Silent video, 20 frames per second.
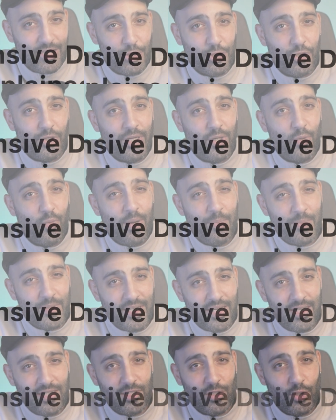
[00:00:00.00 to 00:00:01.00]
ensuring
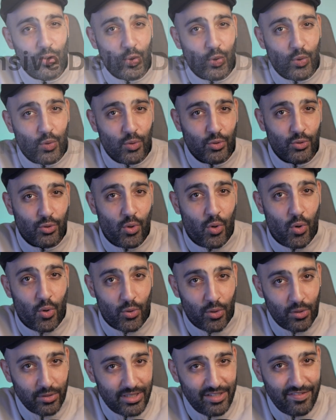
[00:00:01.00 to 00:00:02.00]
websites look good
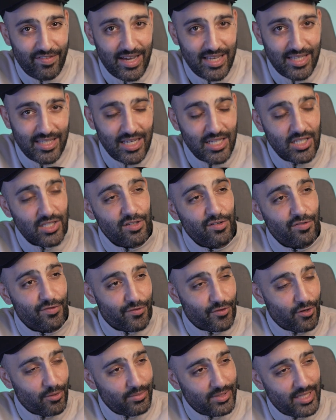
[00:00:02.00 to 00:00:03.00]
on all devices
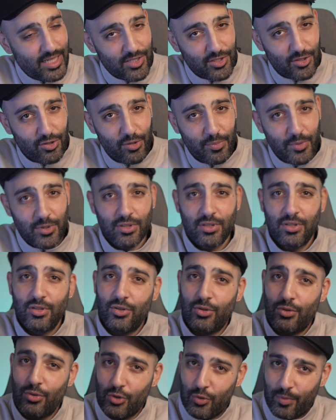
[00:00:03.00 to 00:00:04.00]
from desktops
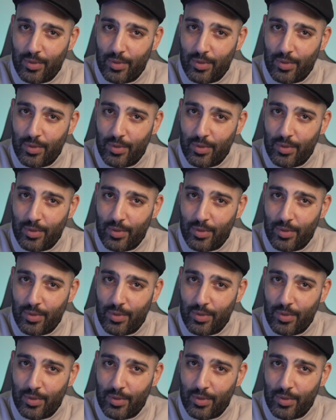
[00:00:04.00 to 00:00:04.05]
to